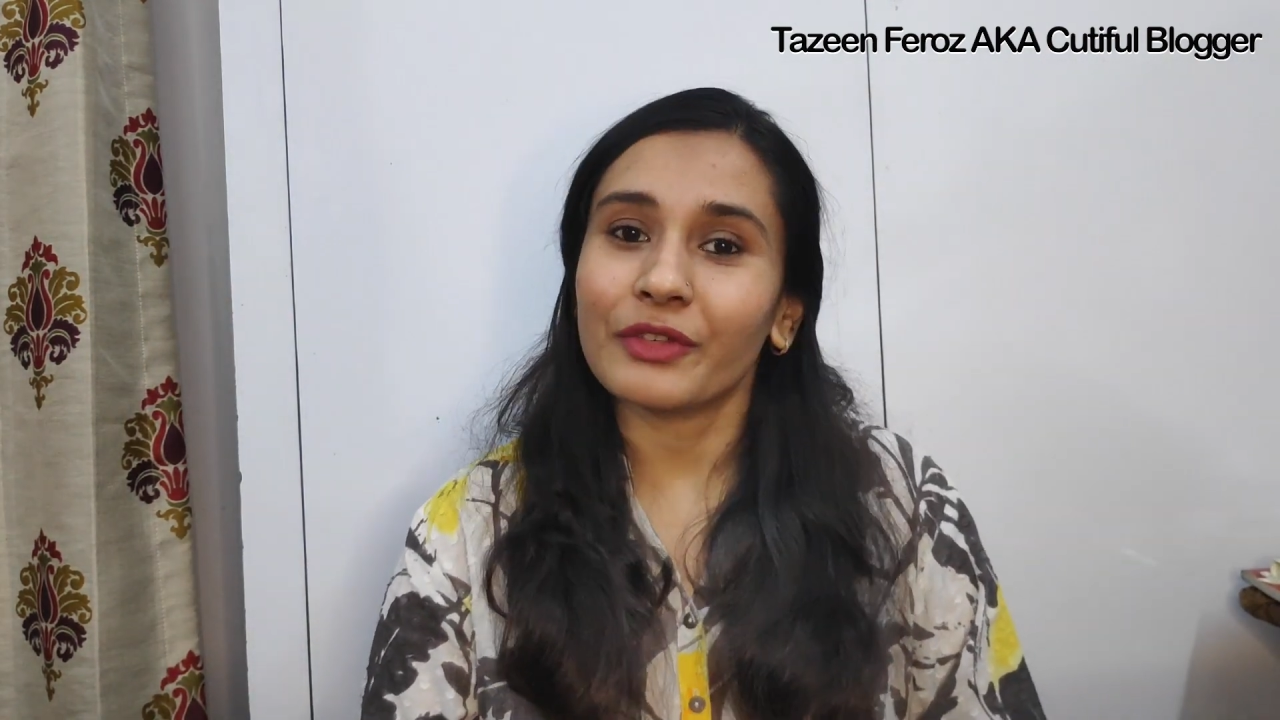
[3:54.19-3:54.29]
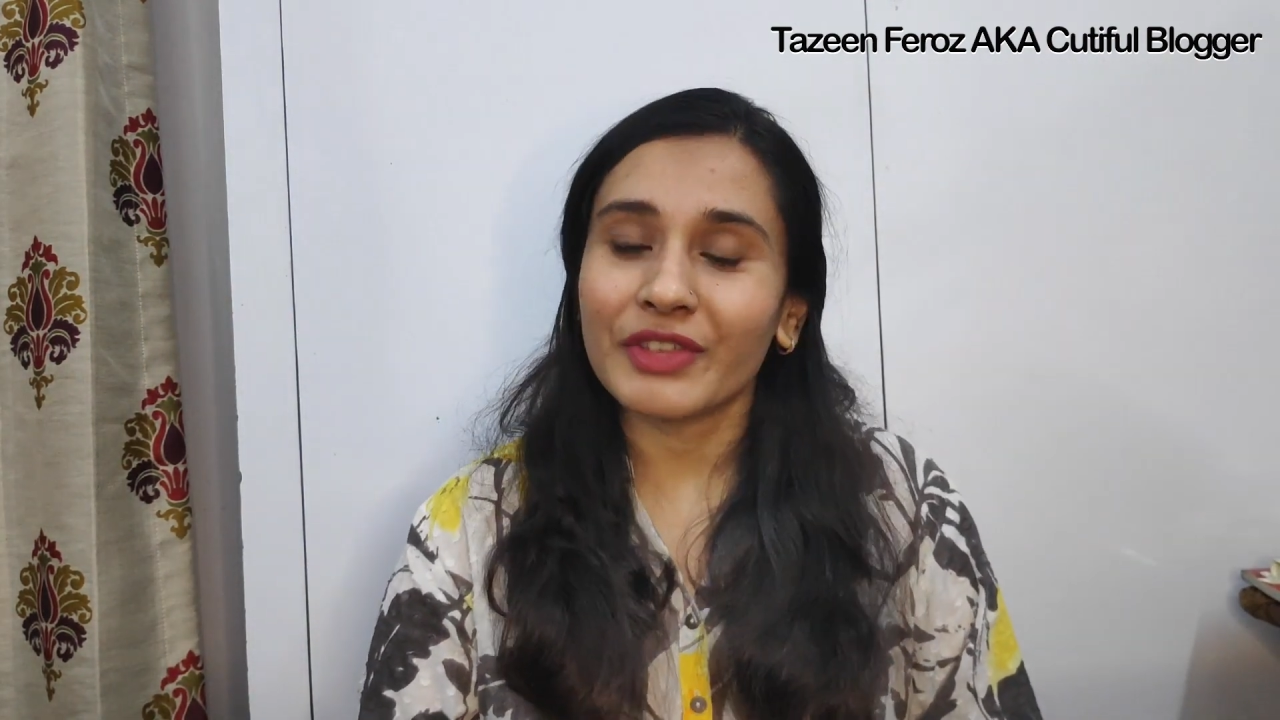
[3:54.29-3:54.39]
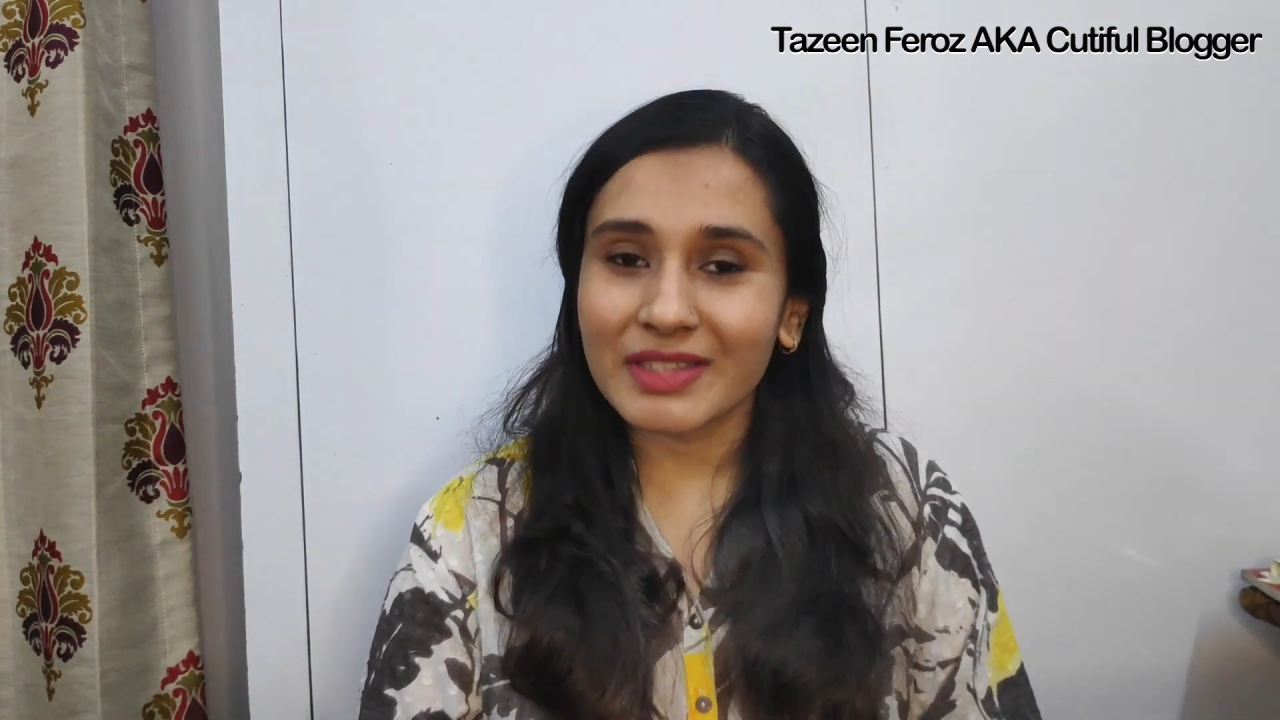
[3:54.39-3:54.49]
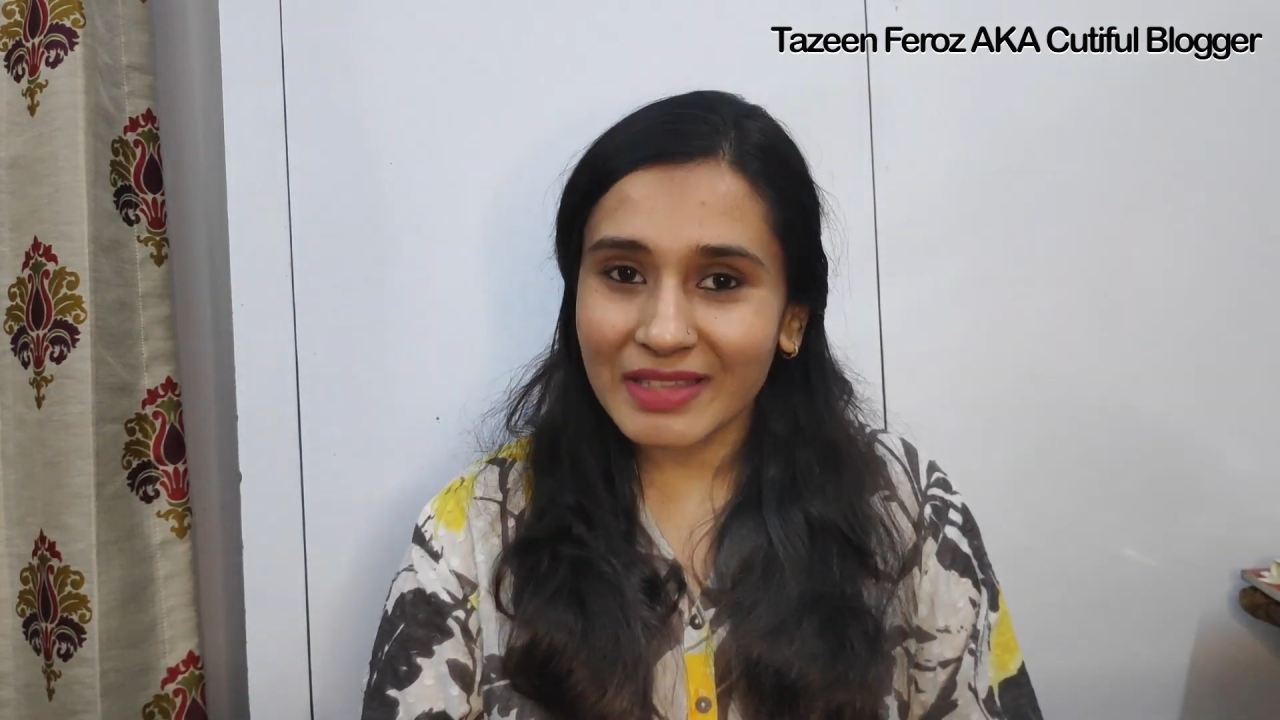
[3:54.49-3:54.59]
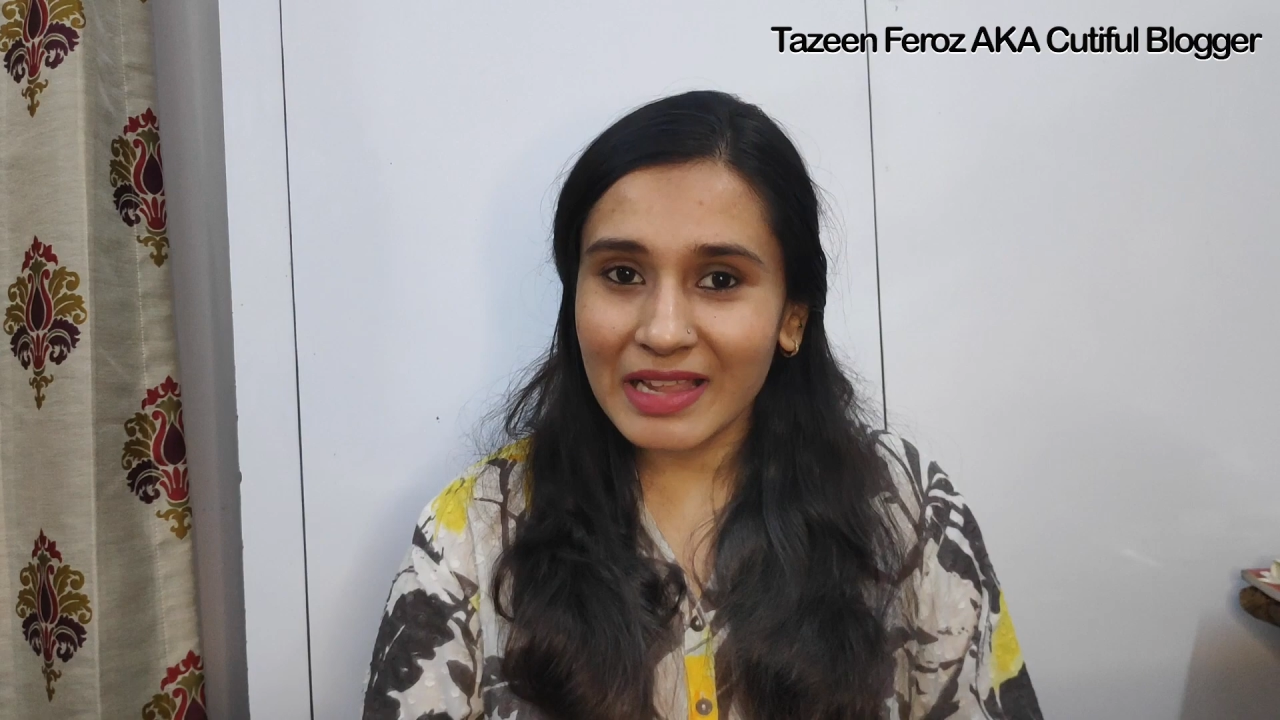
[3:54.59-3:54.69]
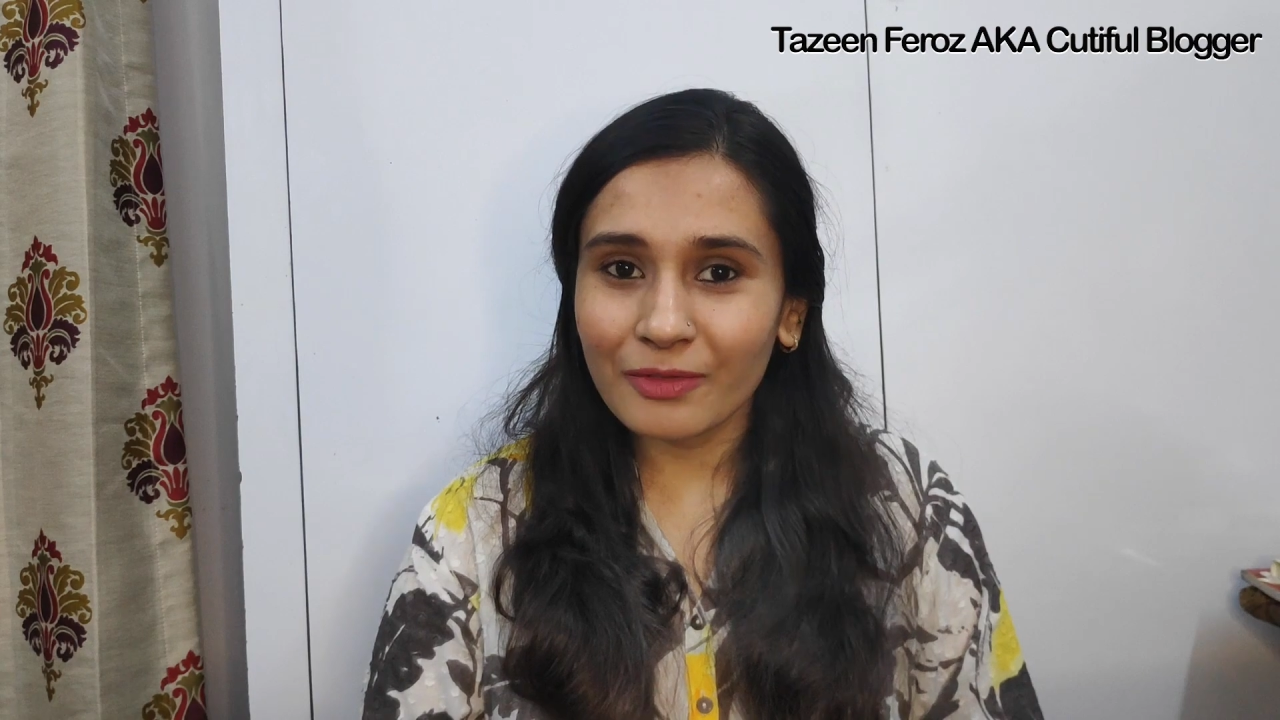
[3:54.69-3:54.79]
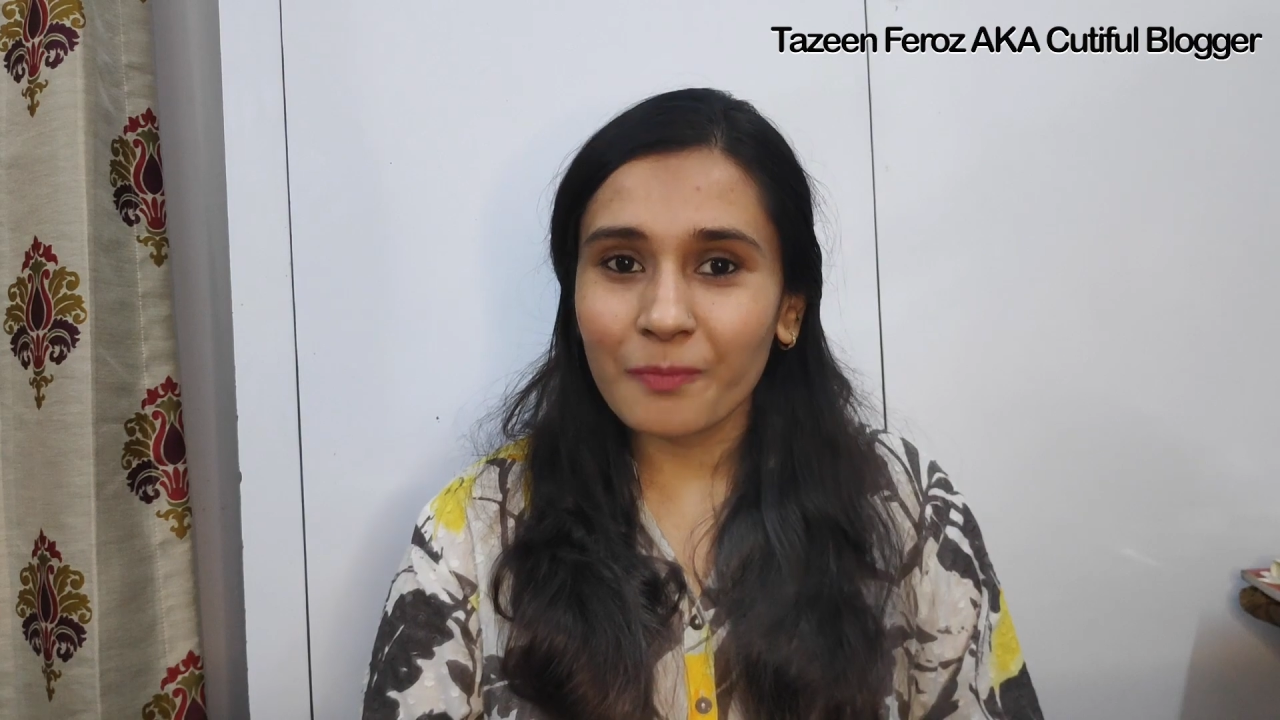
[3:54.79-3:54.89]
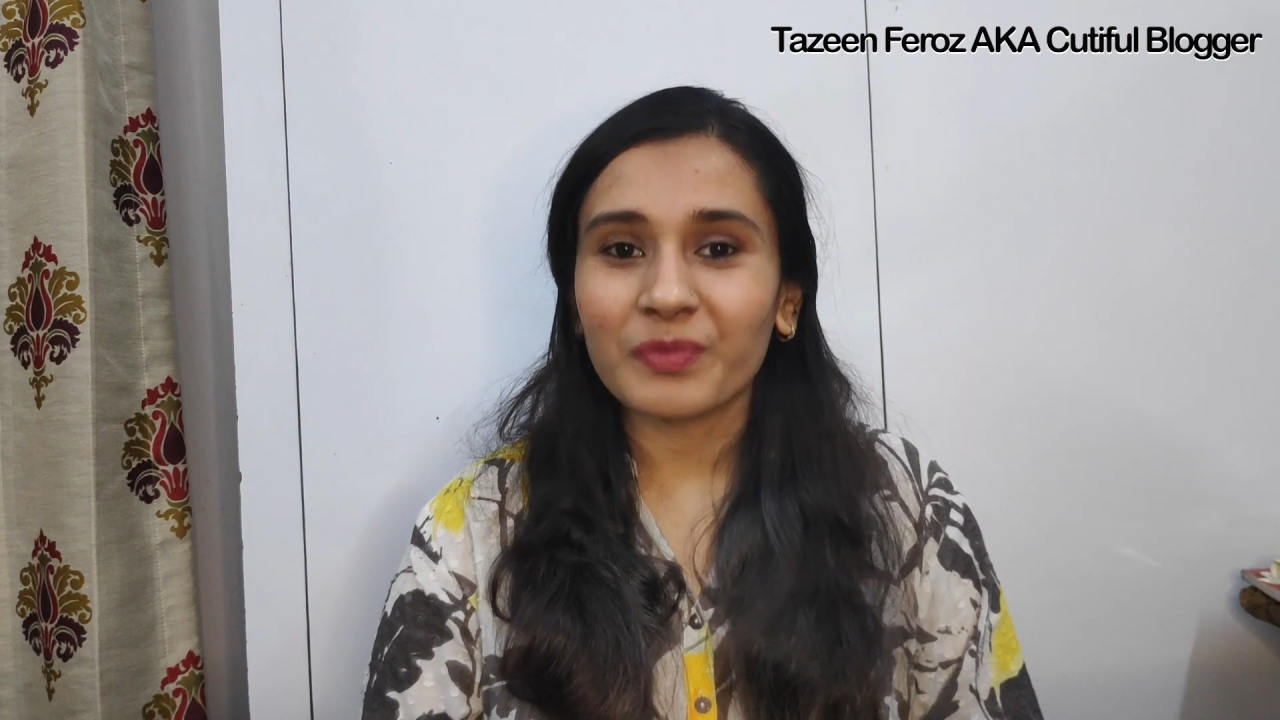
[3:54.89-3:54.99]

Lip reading: of yourself.